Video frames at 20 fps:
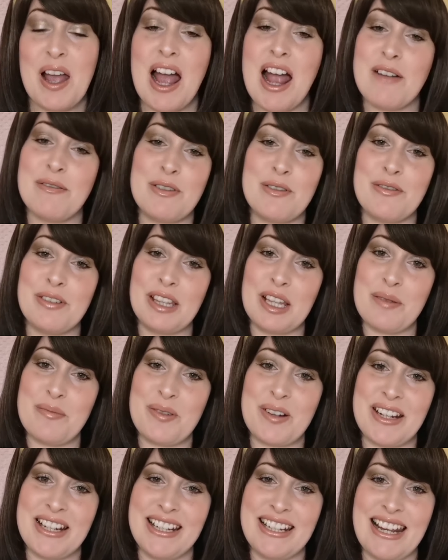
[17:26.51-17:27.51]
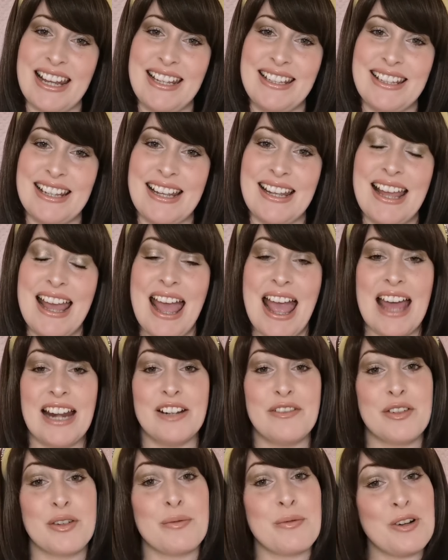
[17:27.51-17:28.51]
I would really appreciate it. And
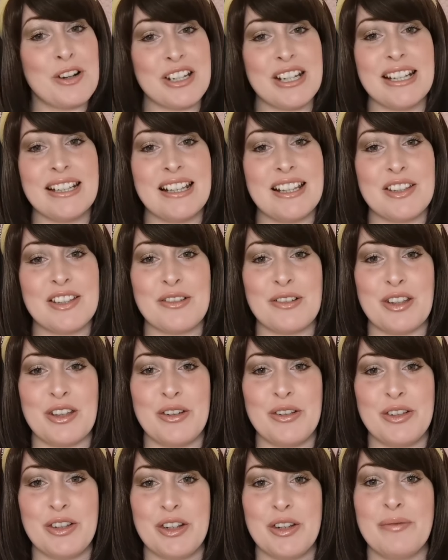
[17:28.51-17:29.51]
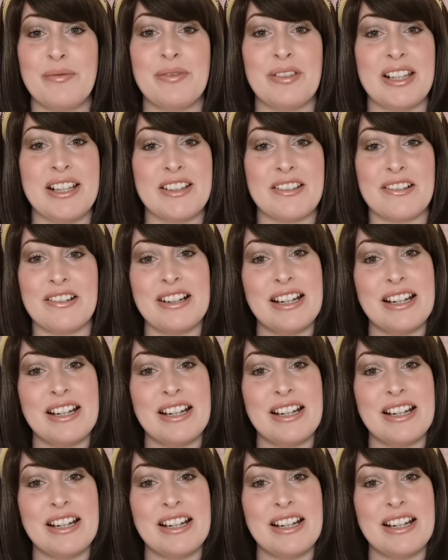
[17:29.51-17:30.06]
if you're watching this on YouTube, please